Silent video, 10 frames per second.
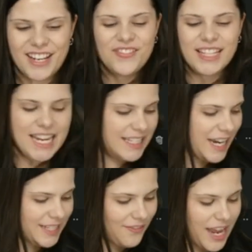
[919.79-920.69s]
A
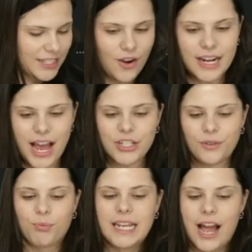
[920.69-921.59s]
blockchain
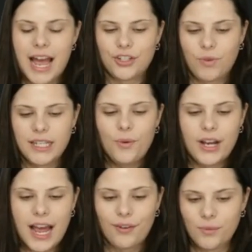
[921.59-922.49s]
needs to
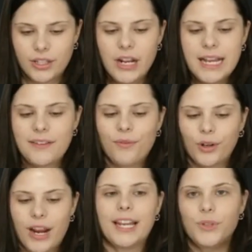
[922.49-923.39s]
store
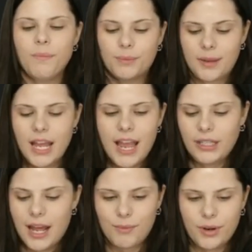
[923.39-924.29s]
vast
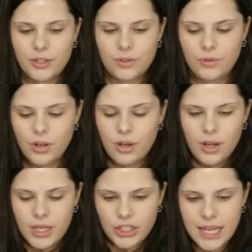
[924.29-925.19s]
amounts of
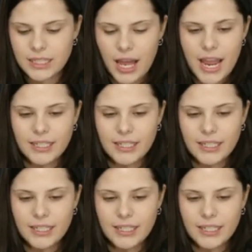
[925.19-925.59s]
data.